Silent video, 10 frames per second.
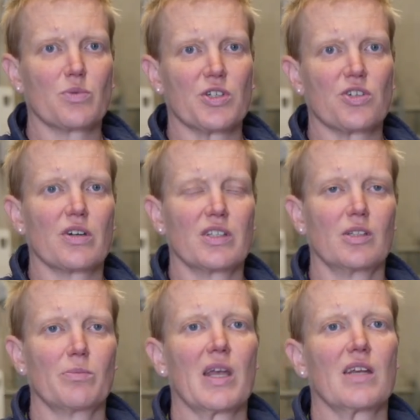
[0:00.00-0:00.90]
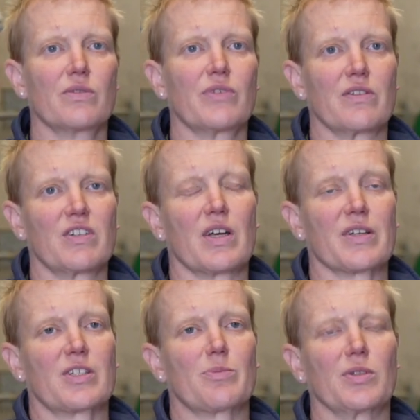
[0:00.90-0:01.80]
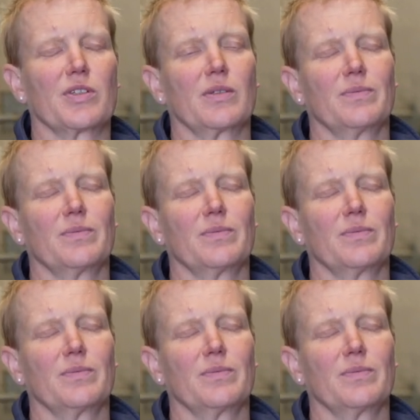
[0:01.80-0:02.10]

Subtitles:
which are in the main veterinary sciences building.